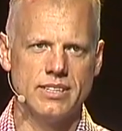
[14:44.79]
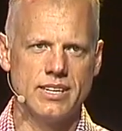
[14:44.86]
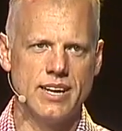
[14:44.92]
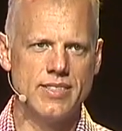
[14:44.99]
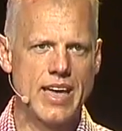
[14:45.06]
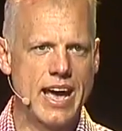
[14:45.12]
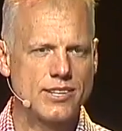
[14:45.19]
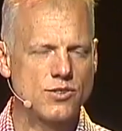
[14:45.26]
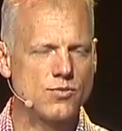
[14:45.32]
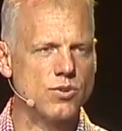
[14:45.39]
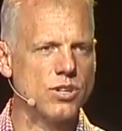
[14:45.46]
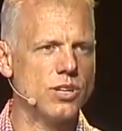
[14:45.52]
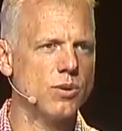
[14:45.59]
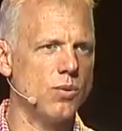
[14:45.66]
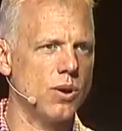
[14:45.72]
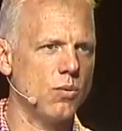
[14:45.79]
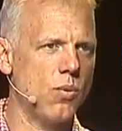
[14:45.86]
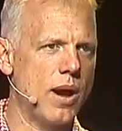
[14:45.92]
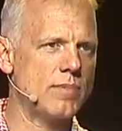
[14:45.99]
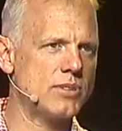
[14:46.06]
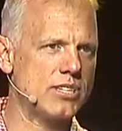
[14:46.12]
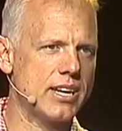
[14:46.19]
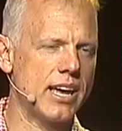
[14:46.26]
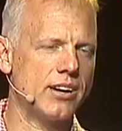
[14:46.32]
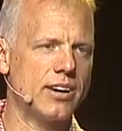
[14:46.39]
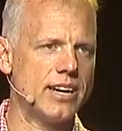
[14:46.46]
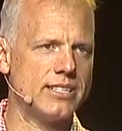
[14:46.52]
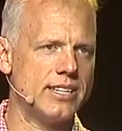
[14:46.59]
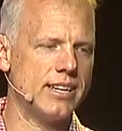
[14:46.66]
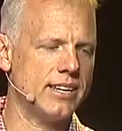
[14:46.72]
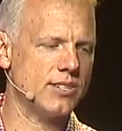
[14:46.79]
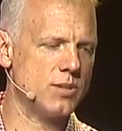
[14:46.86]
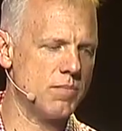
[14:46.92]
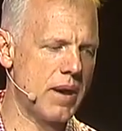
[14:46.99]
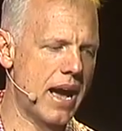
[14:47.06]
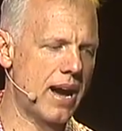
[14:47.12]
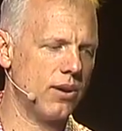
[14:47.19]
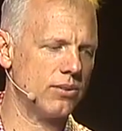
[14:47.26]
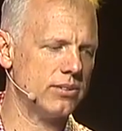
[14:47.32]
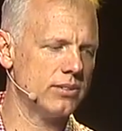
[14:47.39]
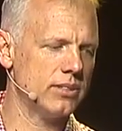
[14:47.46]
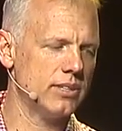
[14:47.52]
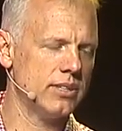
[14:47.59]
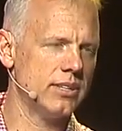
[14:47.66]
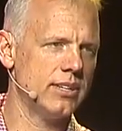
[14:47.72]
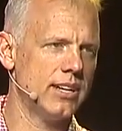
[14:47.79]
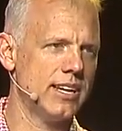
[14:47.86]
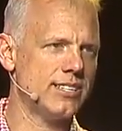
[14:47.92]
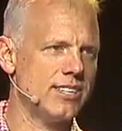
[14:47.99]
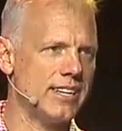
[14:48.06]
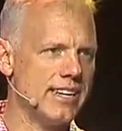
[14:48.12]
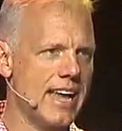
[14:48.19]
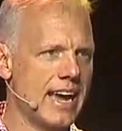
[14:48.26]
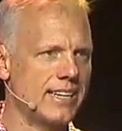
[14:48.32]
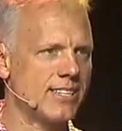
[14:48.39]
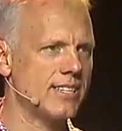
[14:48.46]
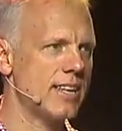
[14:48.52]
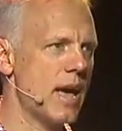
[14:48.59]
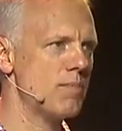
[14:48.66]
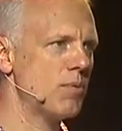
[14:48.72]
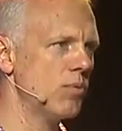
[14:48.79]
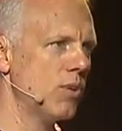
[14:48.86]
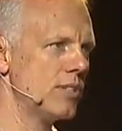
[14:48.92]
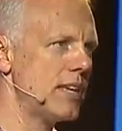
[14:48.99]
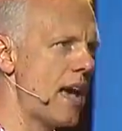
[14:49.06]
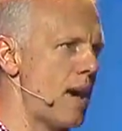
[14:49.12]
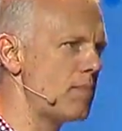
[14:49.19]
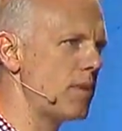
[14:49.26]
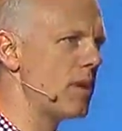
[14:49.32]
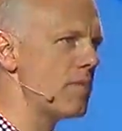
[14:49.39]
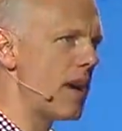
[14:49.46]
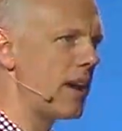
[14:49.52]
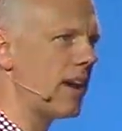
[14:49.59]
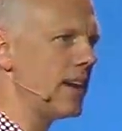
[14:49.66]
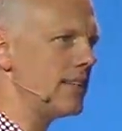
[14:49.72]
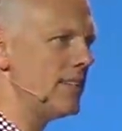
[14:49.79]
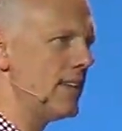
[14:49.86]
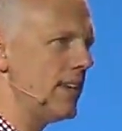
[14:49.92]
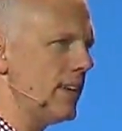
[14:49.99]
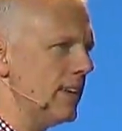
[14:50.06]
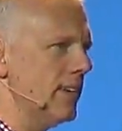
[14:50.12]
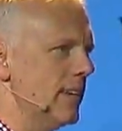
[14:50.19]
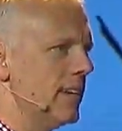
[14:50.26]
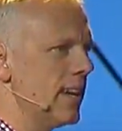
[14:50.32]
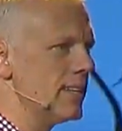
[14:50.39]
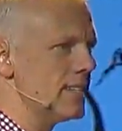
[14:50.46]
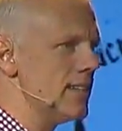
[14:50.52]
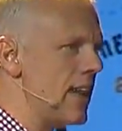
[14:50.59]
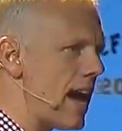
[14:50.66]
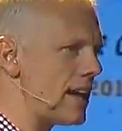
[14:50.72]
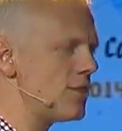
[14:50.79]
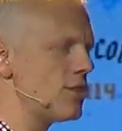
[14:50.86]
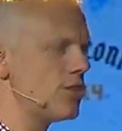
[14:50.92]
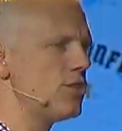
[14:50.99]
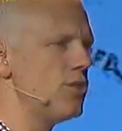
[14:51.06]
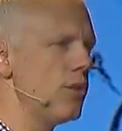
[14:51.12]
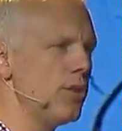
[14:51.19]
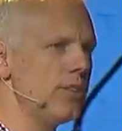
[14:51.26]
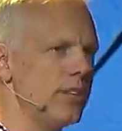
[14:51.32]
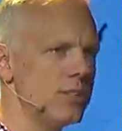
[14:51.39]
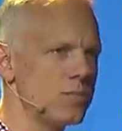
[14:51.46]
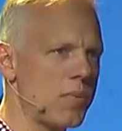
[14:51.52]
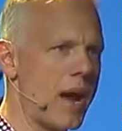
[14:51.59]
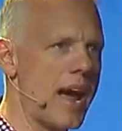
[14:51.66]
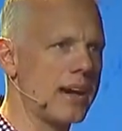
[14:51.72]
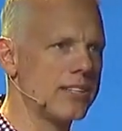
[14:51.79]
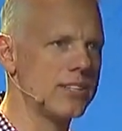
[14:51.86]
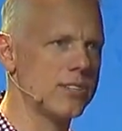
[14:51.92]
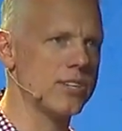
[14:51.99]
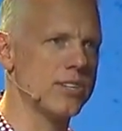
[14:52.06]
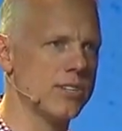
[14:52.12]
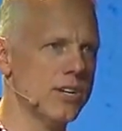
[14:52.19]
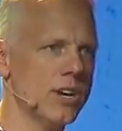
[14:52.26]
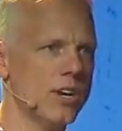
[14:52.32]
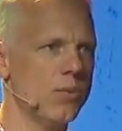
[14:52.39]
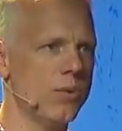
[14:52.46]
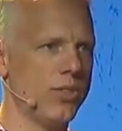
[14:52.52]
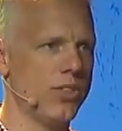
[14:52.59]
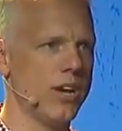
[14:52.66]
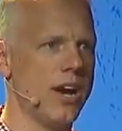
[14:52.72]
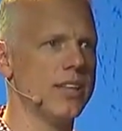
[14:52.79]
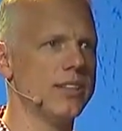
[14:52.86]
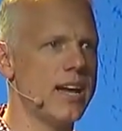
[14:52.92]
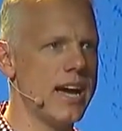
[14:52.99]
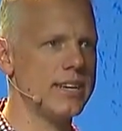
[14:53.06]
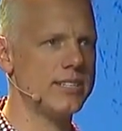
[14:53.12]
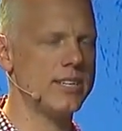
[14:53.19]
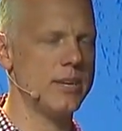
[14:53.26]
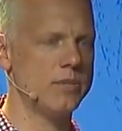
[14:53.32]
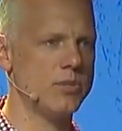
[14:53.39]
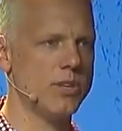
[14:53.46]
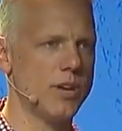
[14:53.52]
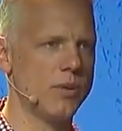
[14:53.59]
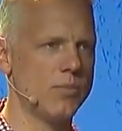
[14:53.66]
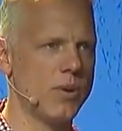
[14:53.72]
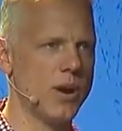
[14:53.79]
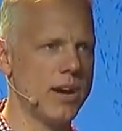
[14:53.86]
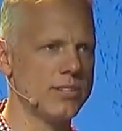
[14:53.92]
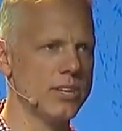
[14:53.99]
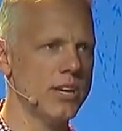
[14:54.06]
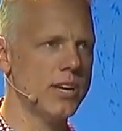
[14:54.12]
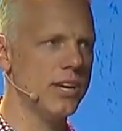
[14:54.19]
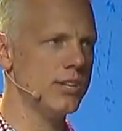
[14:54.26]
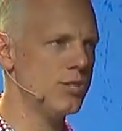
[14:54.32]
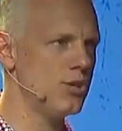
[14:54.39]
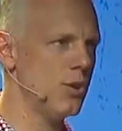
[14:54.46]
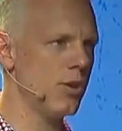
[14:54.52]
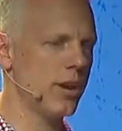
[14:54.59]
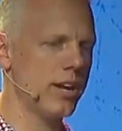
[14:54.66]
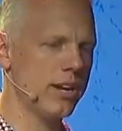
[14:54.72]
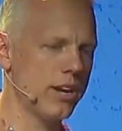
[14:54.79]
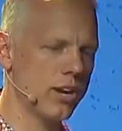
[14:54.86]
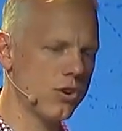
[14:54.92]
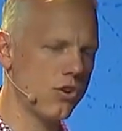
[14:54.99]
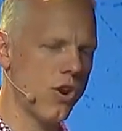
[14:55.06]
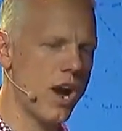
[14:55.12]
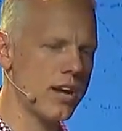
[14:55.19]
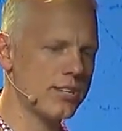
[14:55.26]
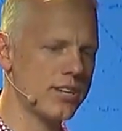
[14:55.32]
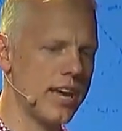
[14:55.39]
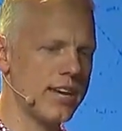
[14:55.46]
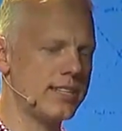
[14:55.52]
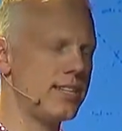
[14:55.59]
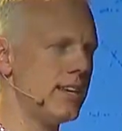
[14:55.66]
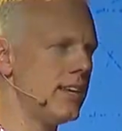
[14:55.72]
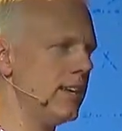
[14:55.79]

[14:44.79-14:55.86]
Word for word: And that's really what web scale IT is about. It's the next step in what's happening about IT. It's not just doing these practices with the online teams in the enterprise, it's doing it across IT.